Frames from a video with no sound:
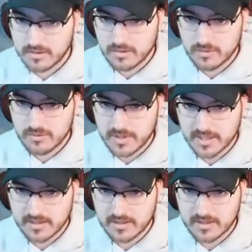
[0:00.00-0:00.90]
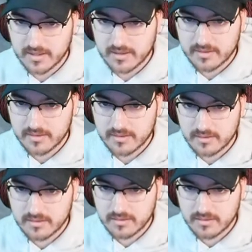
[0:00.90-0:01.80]
Oh my god.
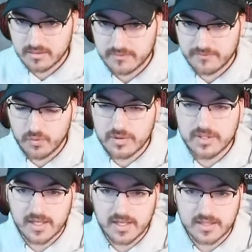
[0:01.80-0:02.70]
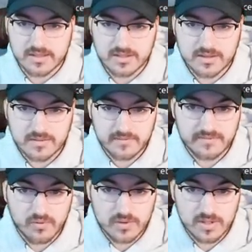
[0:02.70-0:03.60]
49s.
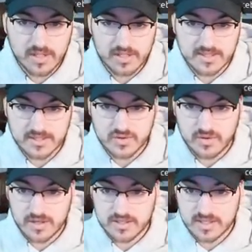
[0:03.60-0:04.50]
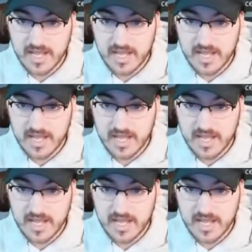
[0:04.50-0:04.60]
49s. That's crazy.